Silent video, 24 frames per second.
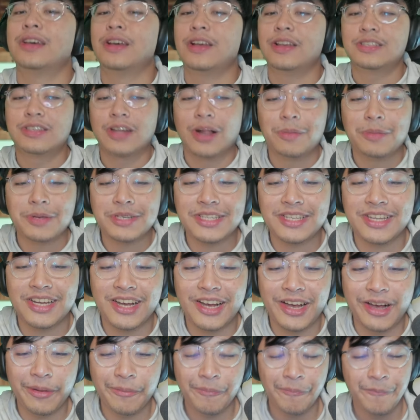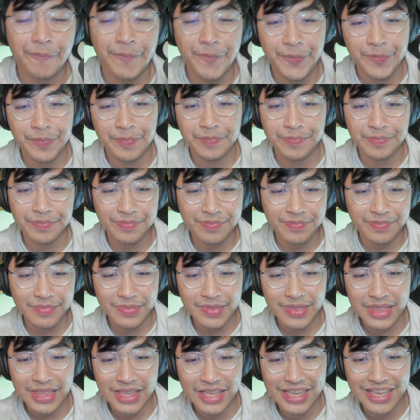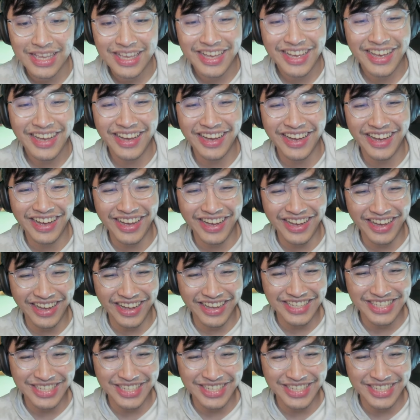It's almost time. Ah,